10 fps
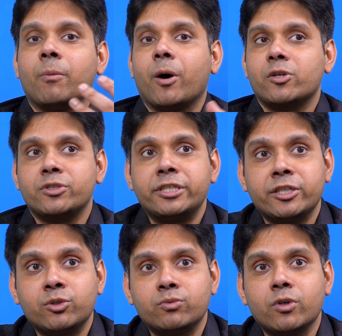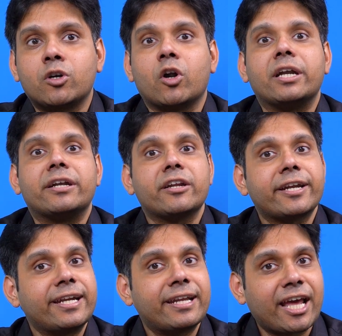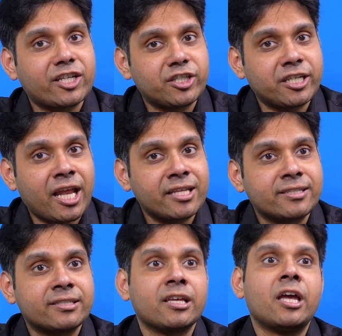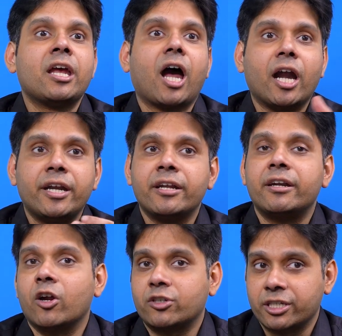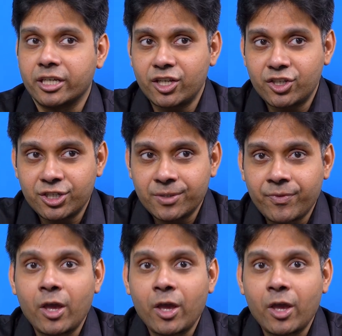opportunity to work on drug interaction analysis under Dr. Harish,